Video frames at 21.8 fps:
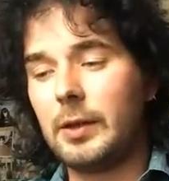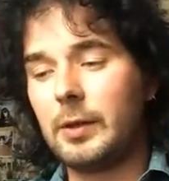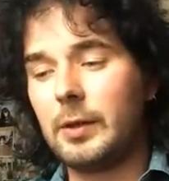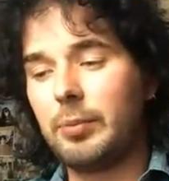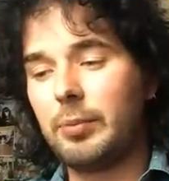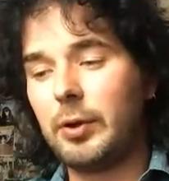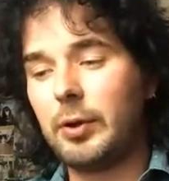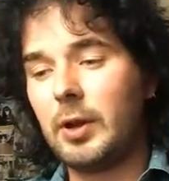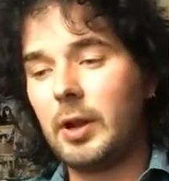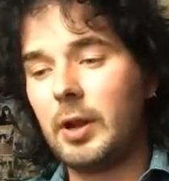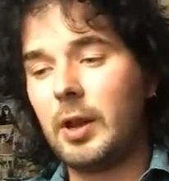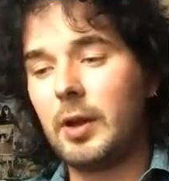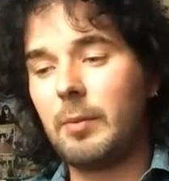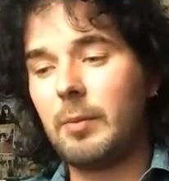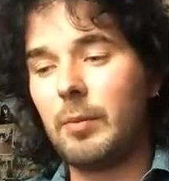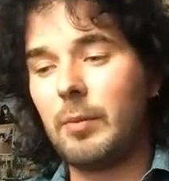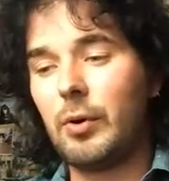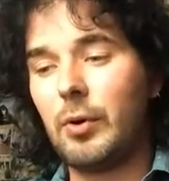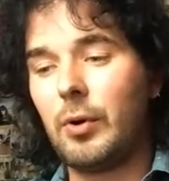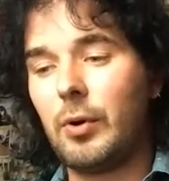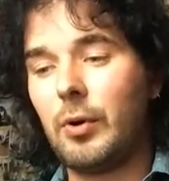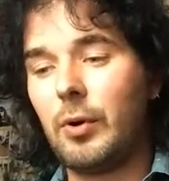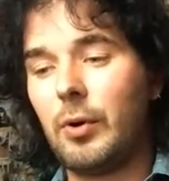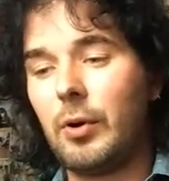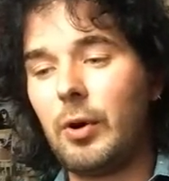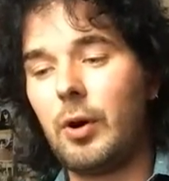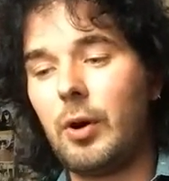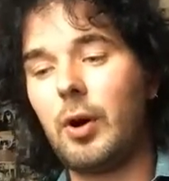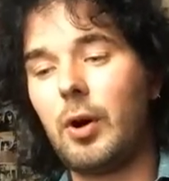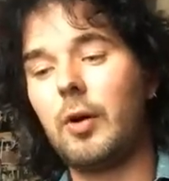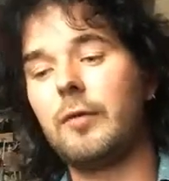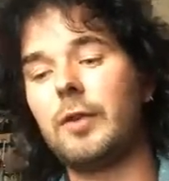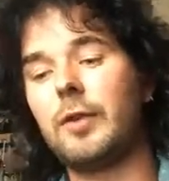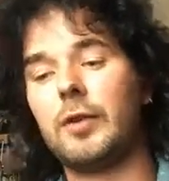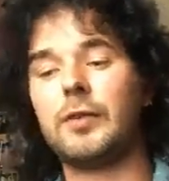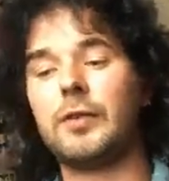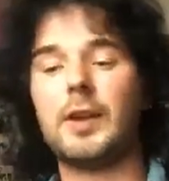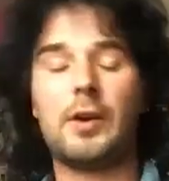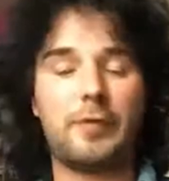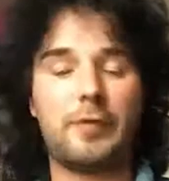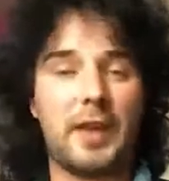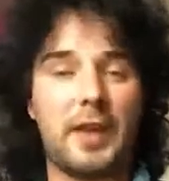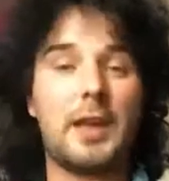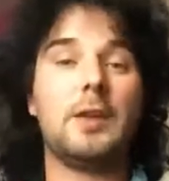put a lot more of
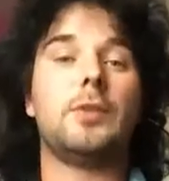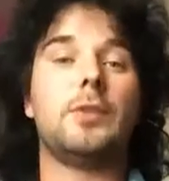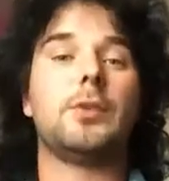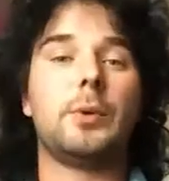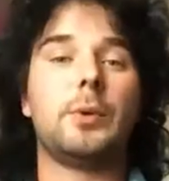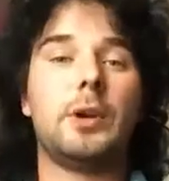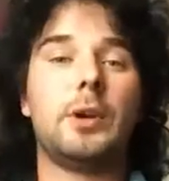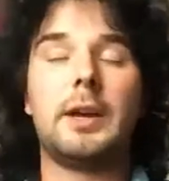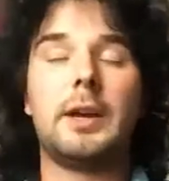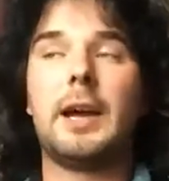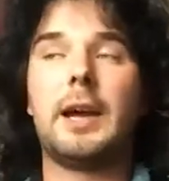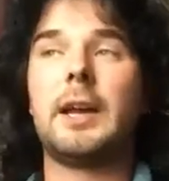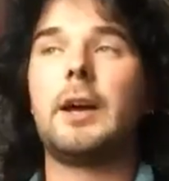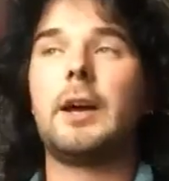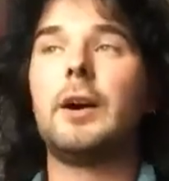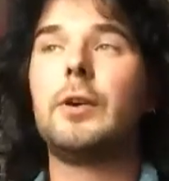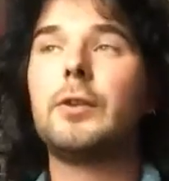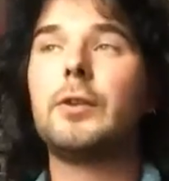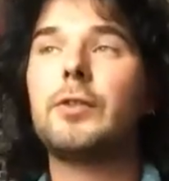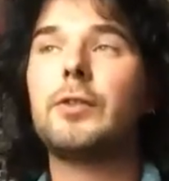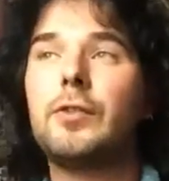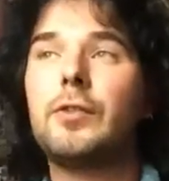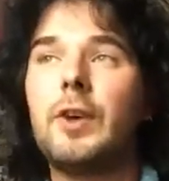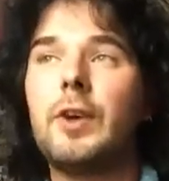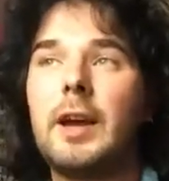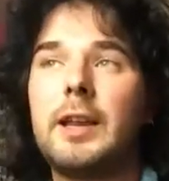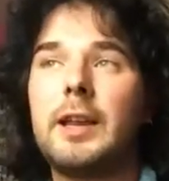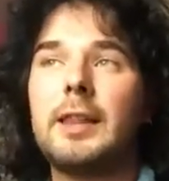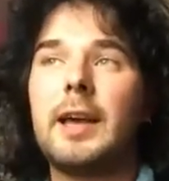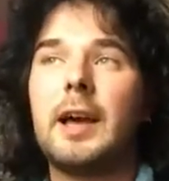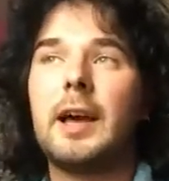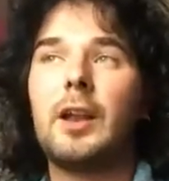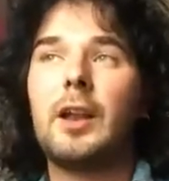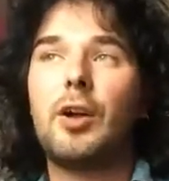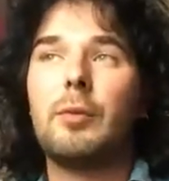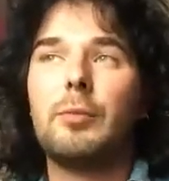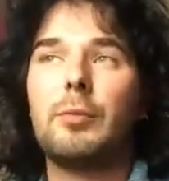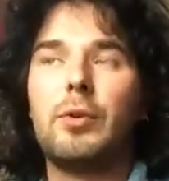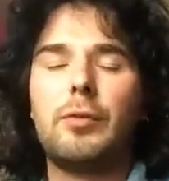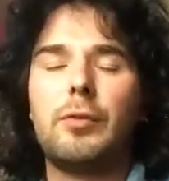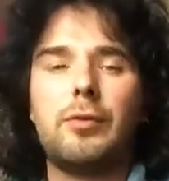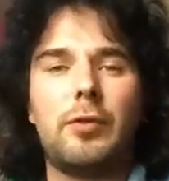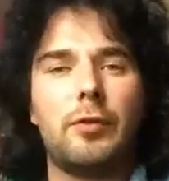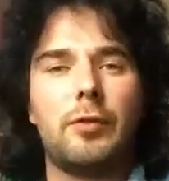yourself into it, and I always find that a lot
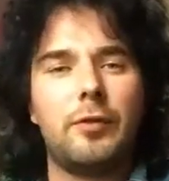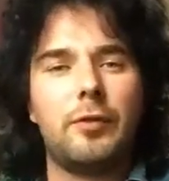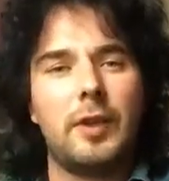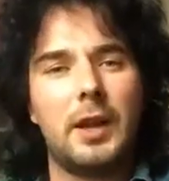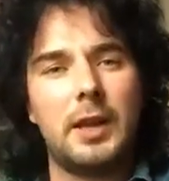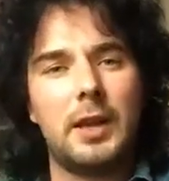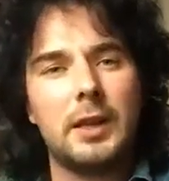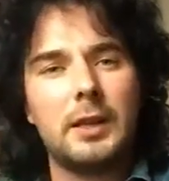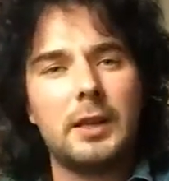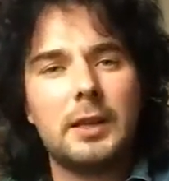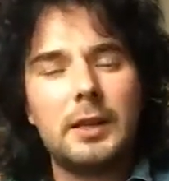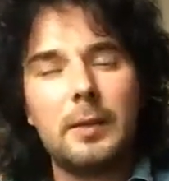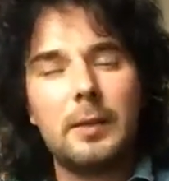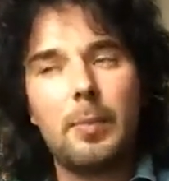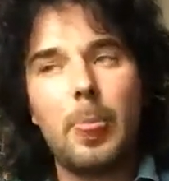more fulfilling.